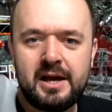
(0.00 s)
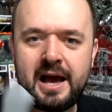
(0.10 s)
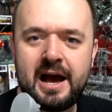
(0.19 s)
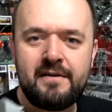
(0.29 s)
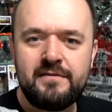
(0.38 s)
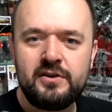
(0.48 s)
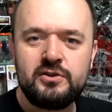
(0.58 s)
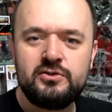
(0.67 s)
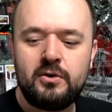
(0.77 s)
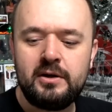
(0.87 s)
out of your
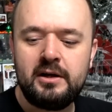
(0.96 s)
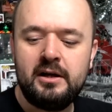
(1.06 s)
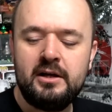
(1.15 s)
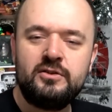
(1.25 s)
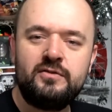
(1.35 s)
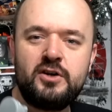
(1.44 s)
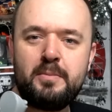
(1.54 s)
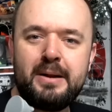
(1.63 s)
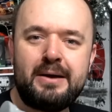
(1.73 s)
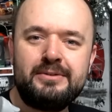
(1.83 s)
controller, sort of a
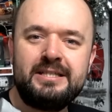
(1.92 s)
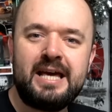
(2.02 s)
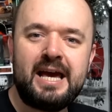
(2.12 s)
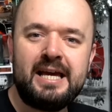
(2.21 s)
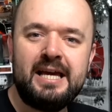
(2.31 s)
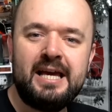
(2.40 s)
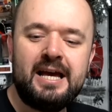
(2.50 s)
couple hours a day.